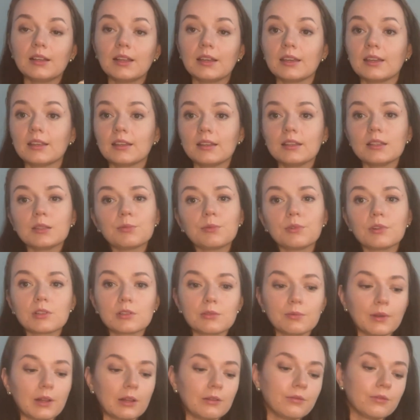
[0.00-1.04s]
Like, this
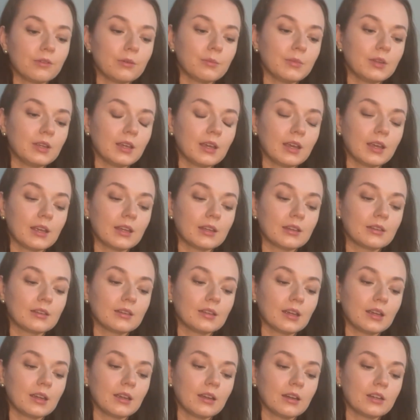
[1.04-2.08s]
works well for me, and
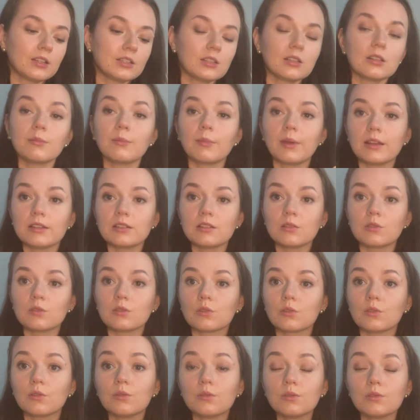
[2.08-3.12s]
I actually match it
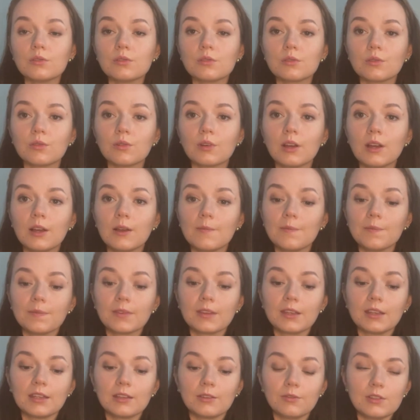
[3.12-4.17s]
so good, so
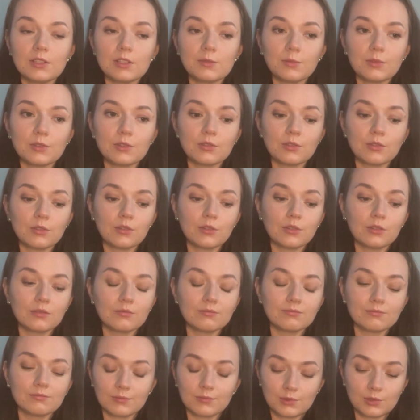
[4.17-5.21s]
it fits me so
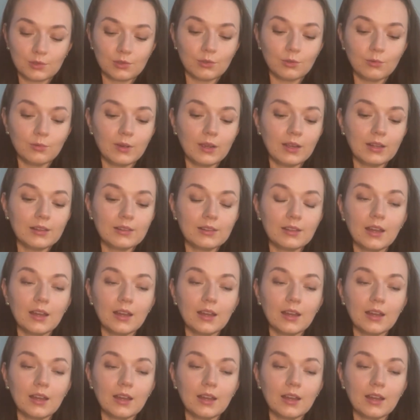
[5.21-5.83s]
well.